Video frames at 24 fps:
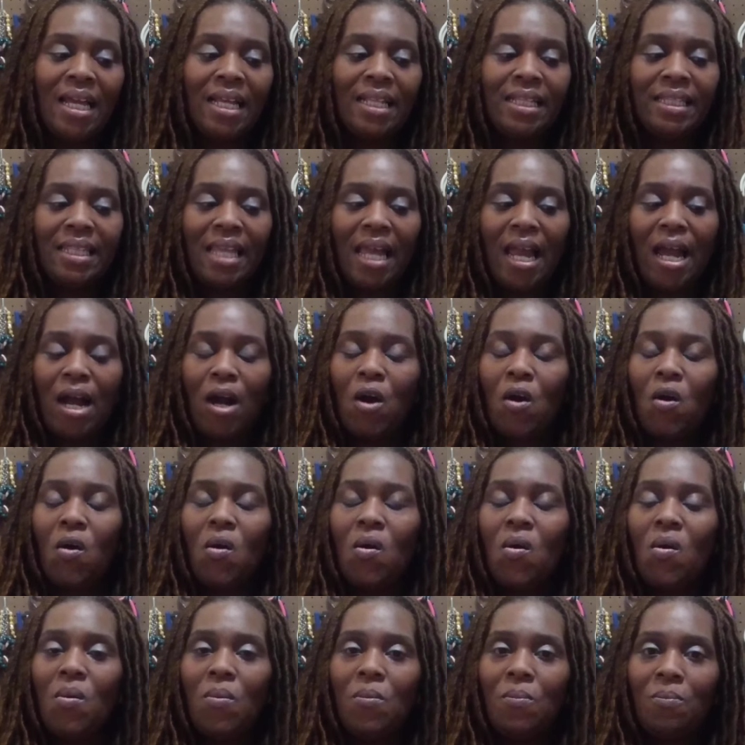
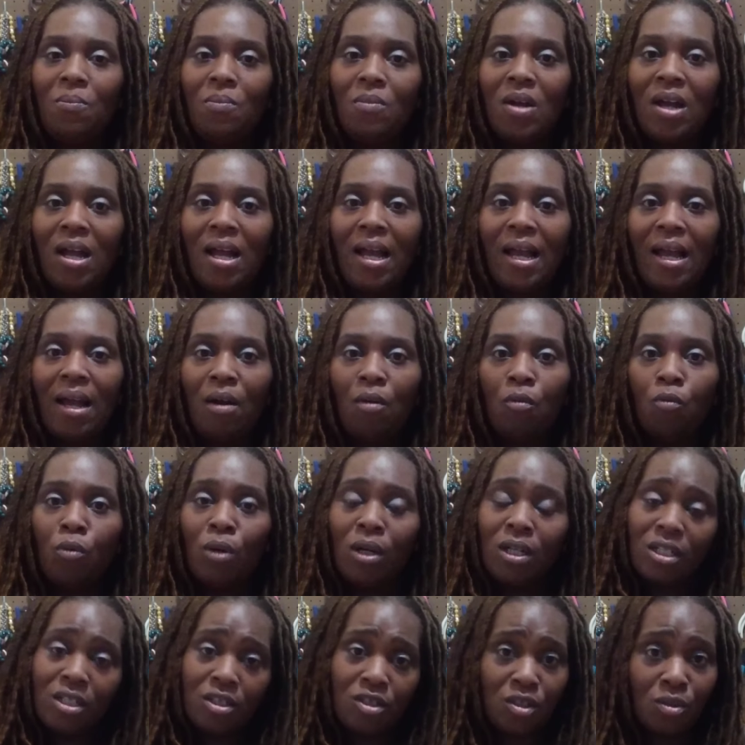Now,
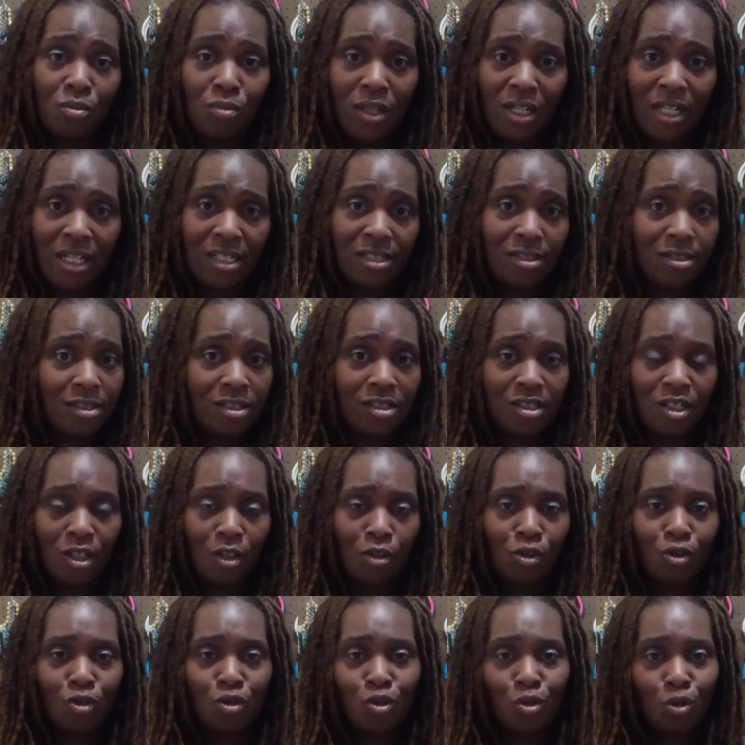what are some ways to tell
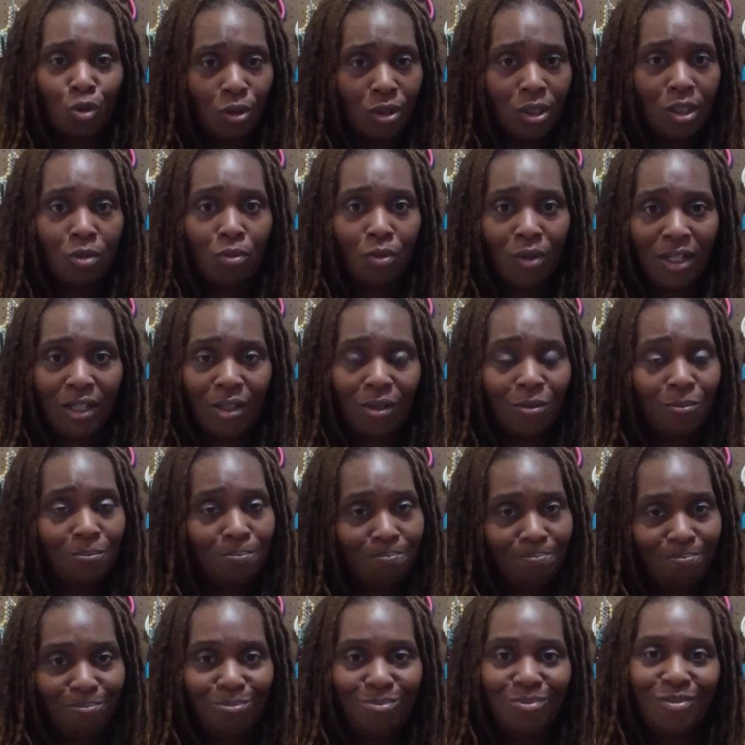your story? Well,
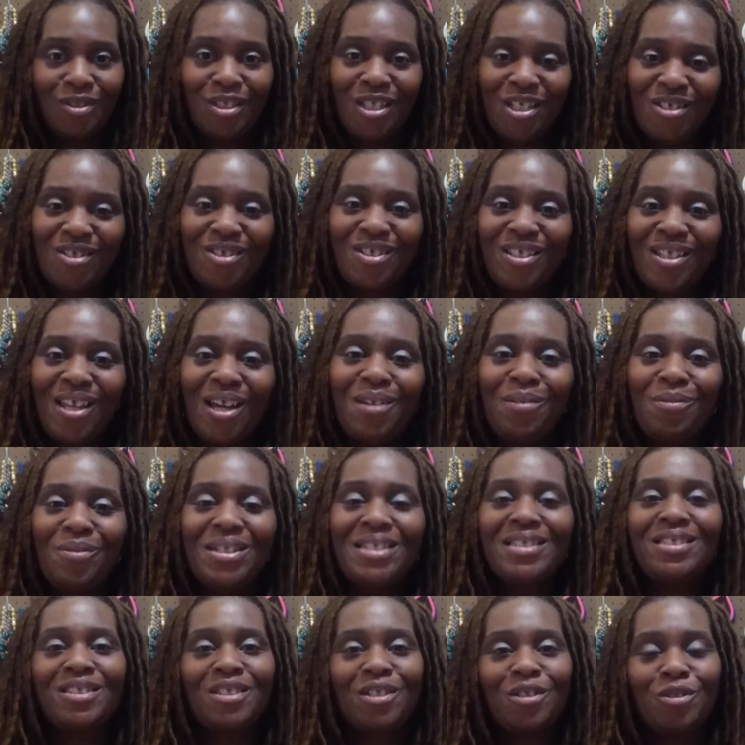there's a lot of
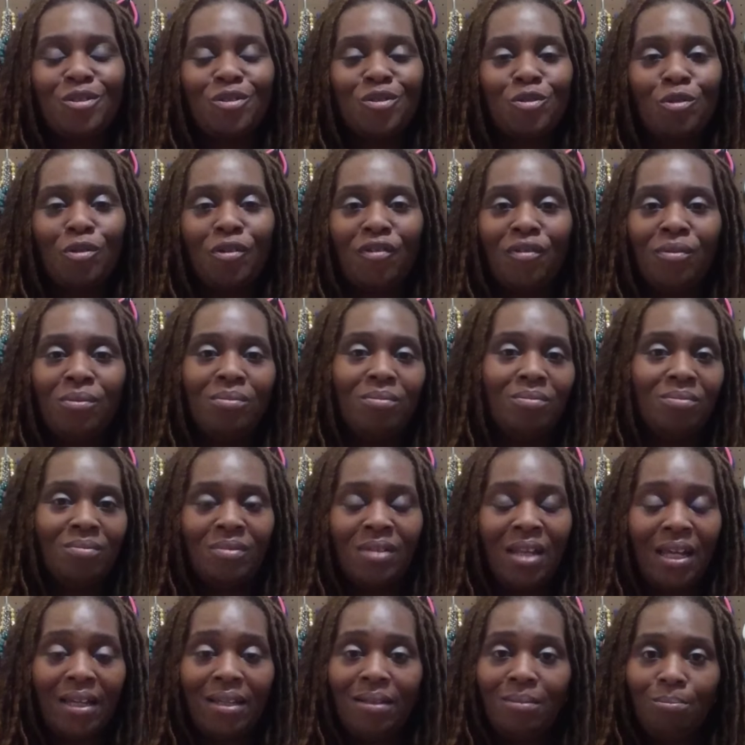ways to tell your story.
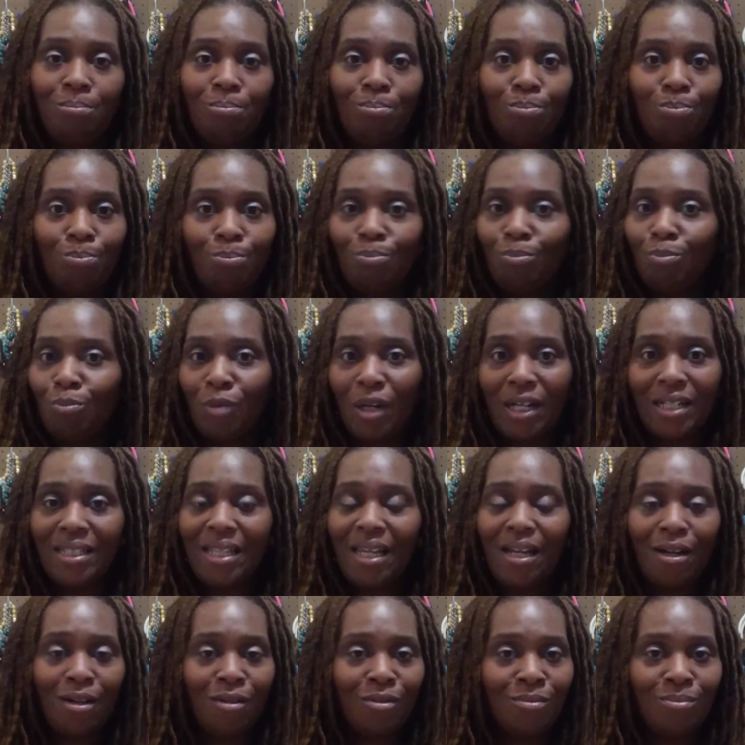Like right
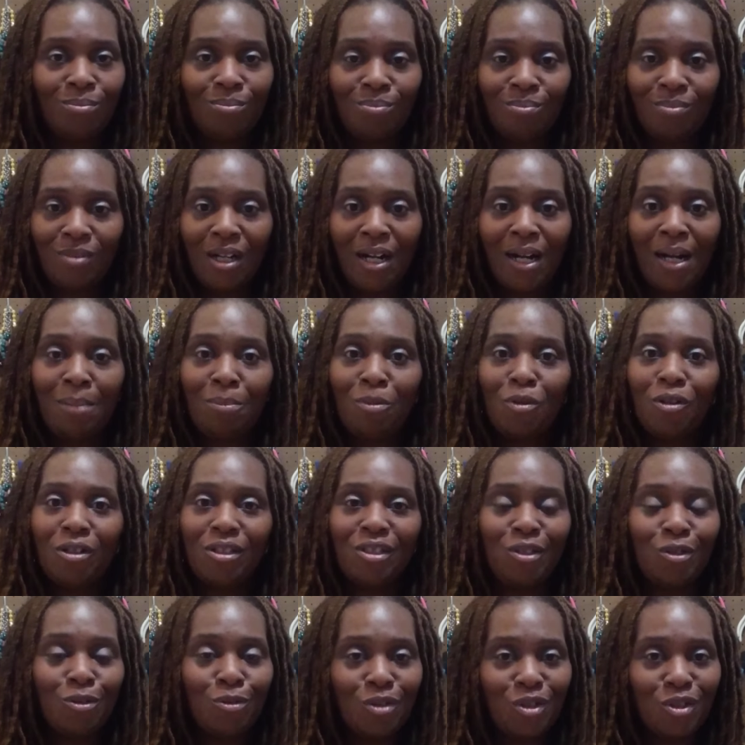now, I'm on
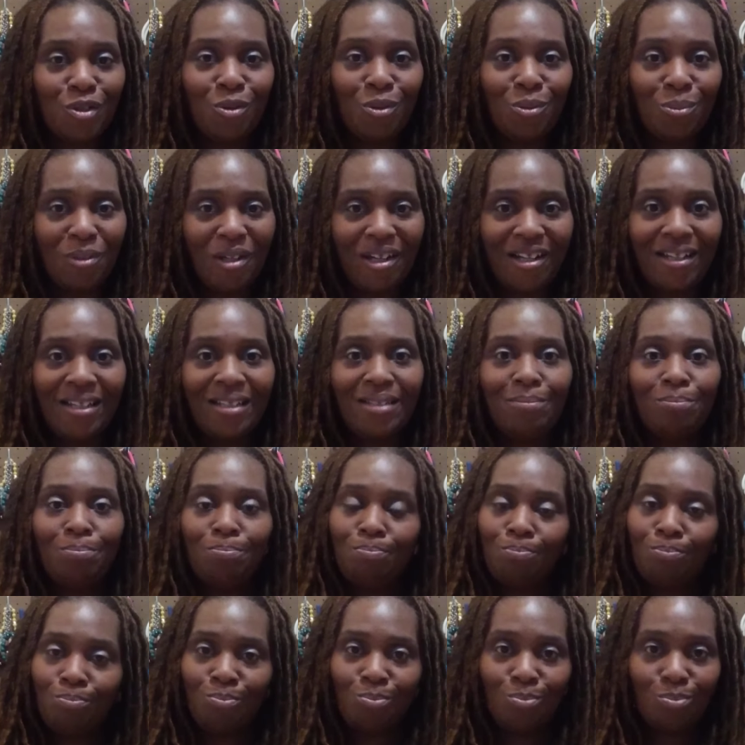YouTube, right?
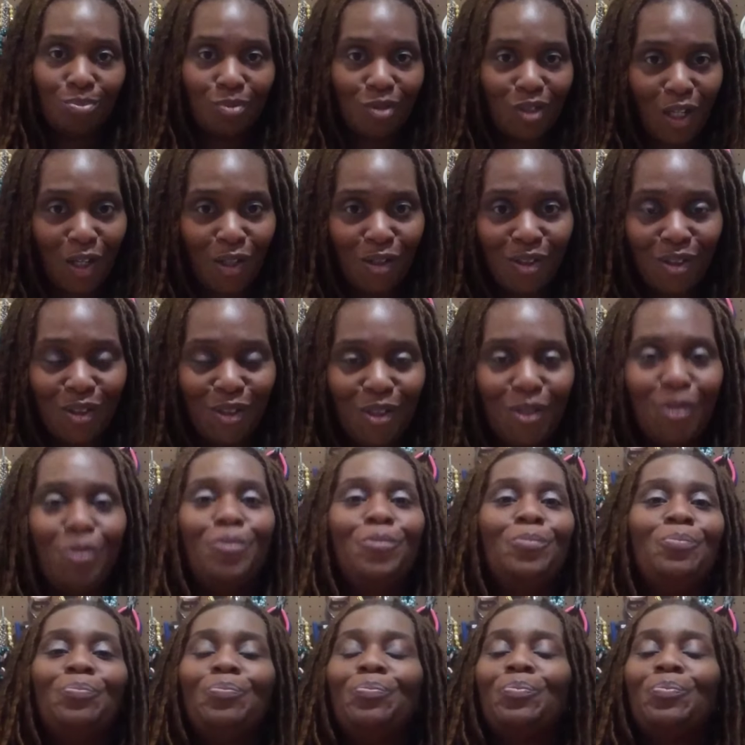Talking to you.